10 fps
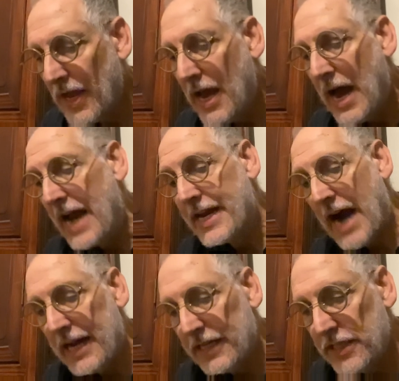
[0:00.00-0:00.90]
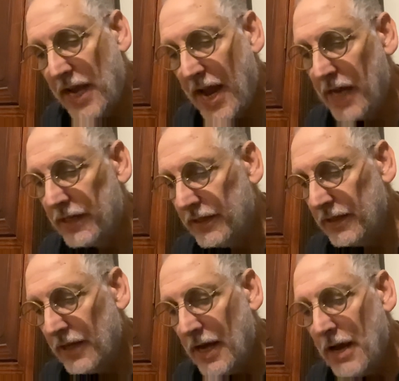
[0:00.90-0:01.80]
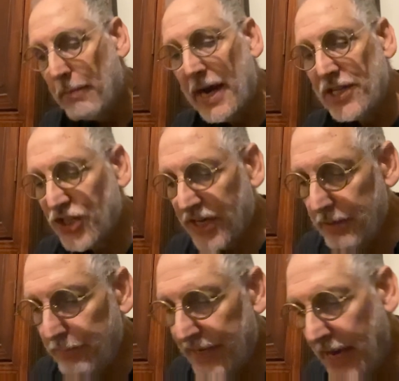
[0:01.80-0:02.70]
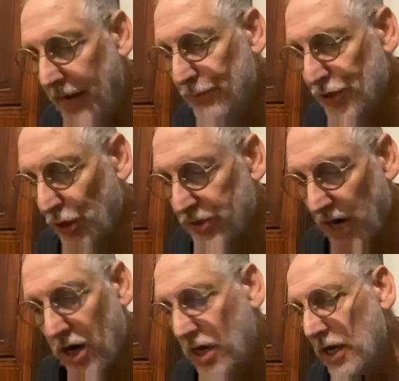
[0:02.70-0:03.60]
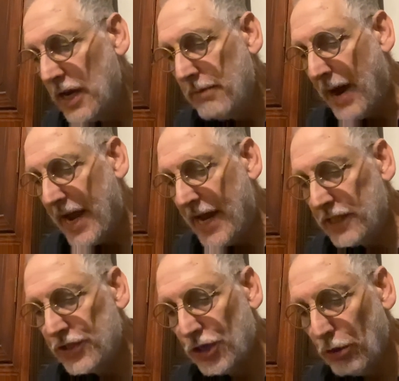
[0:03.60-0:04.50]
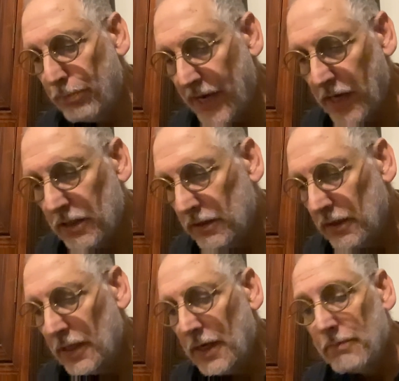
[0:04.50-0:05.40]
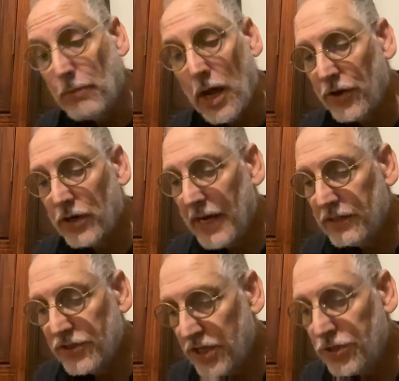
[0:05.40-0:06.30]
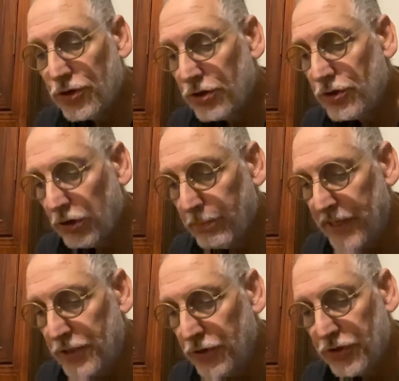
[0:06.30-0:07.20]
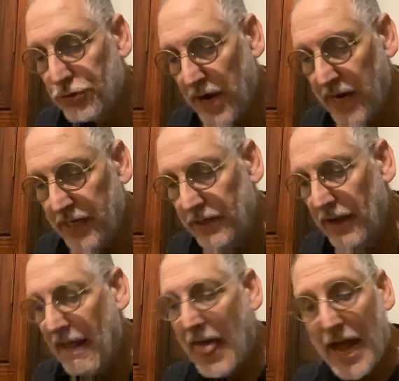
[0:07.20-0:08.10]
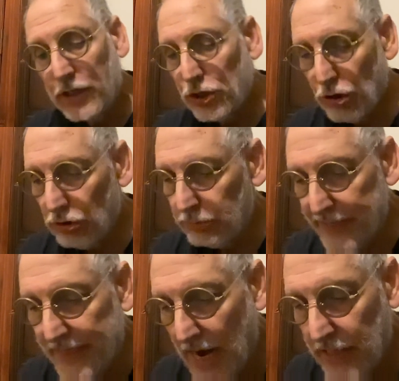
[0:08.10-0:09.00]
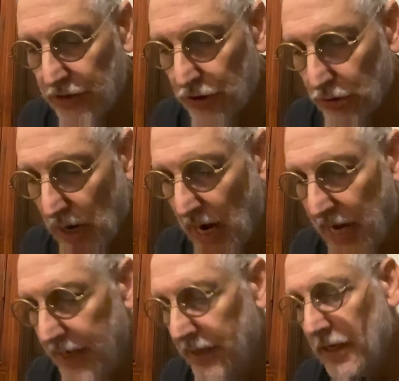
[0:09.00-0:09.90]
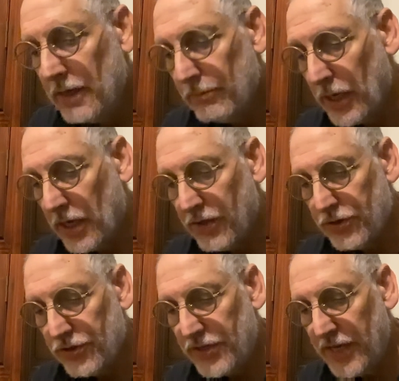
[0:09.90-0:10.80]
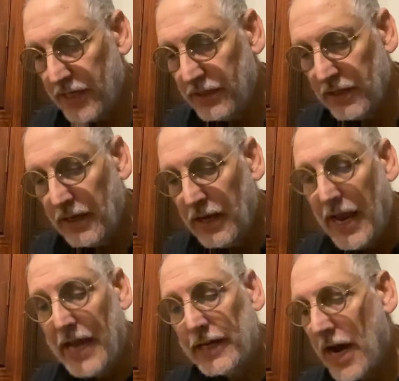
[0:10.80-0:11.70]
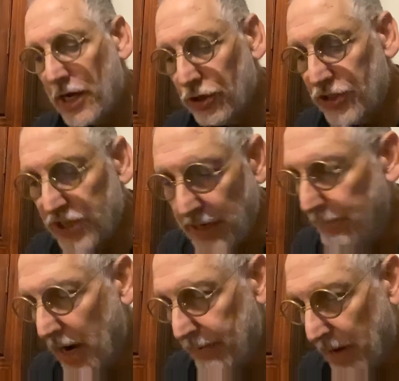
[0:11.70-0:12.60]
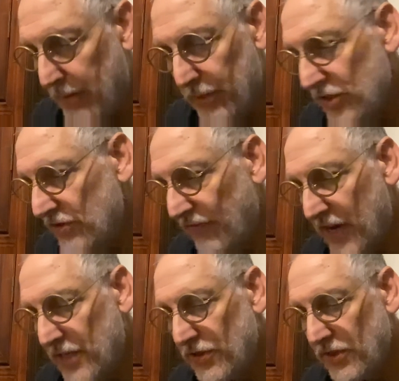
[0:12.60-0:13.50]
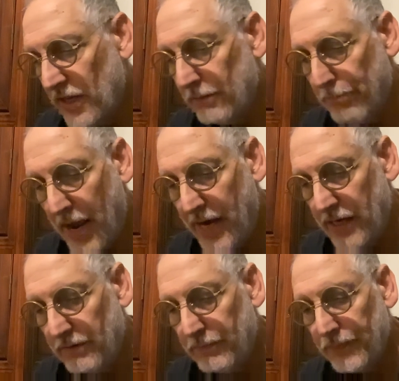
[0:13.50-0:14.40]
I got a tan. My skin became so dark, my head so big. Mother and sister took me to the train and told me not to cry, but others did, and I could see my mama's face in pain.